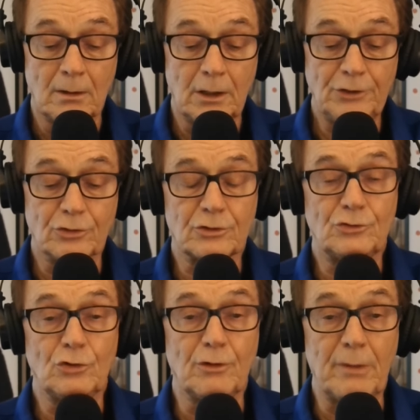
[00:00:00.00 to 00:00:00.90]
He took the
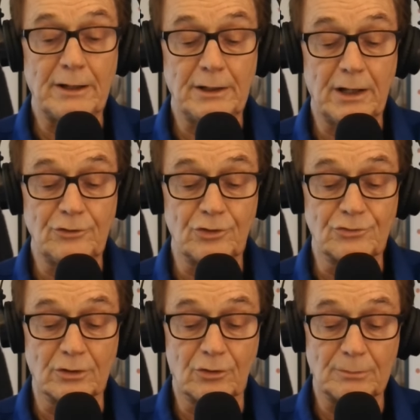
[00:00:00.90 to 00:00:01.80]
2 remaining
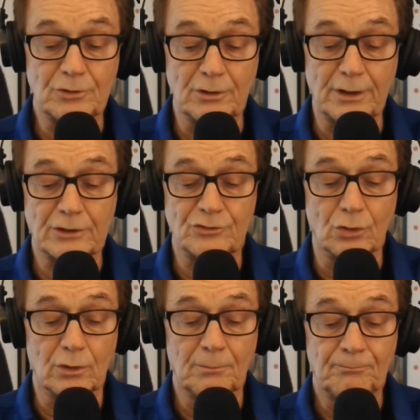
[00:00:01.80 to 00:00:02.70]
agents and crept to the next
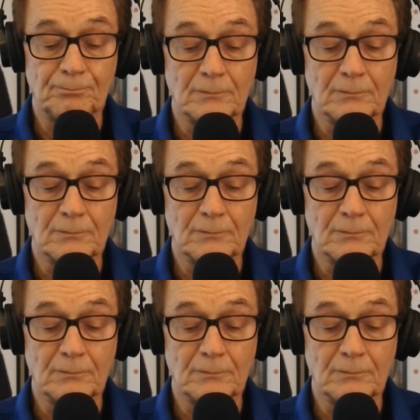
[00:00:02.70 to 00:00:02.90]
door.